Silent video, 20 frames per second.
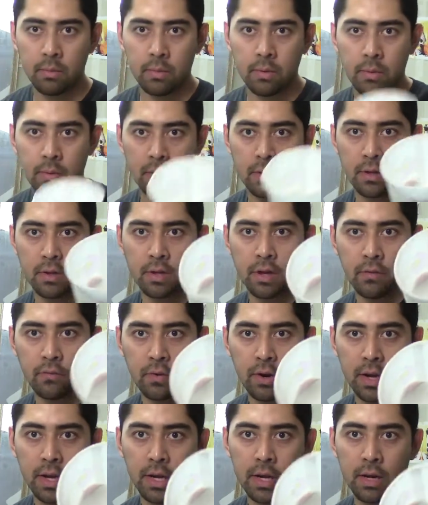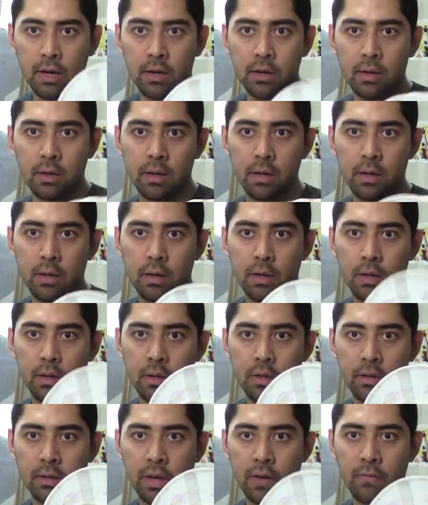this stuff right here
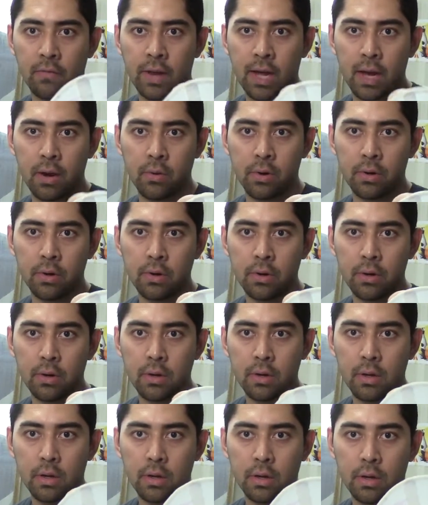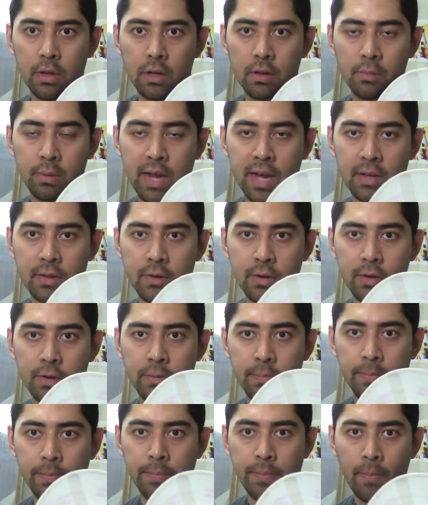looks like flour. It's plaster.